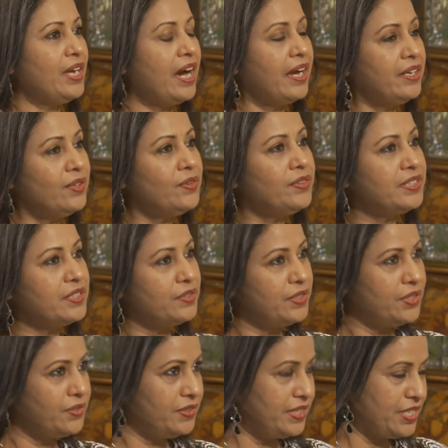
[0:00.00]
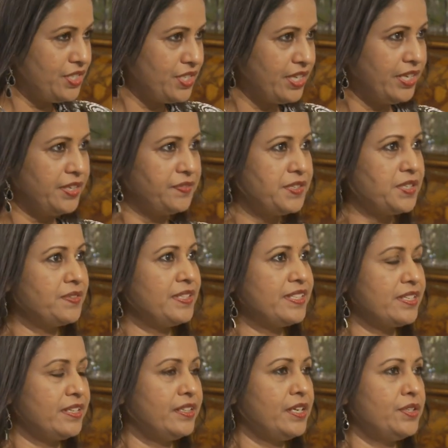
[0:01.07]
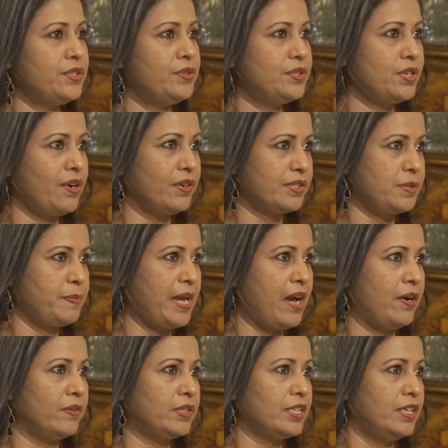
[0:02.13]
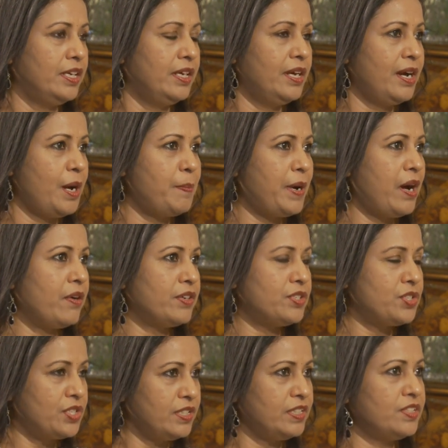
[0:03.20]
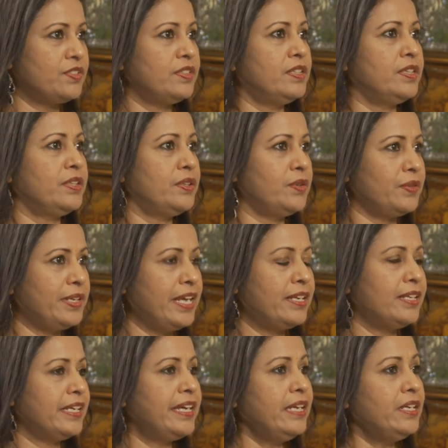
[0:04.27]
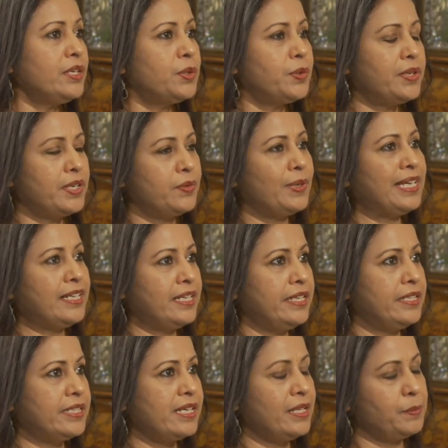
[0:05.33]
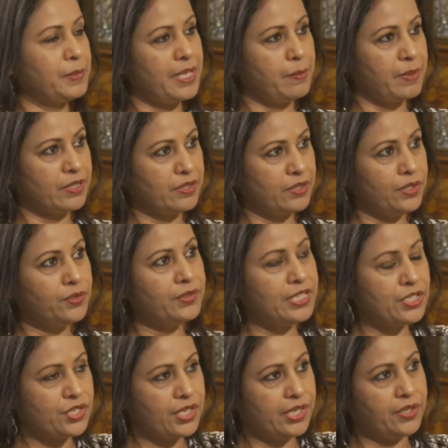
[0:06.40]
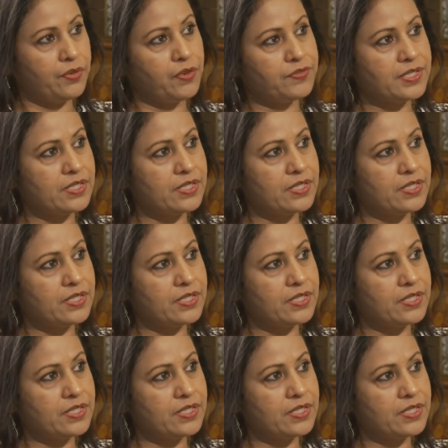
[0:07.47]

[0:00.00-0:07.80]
I know there are new initiative, Theresa, that you talked about, about children or natal. Can you quickly tell me about the new initiative of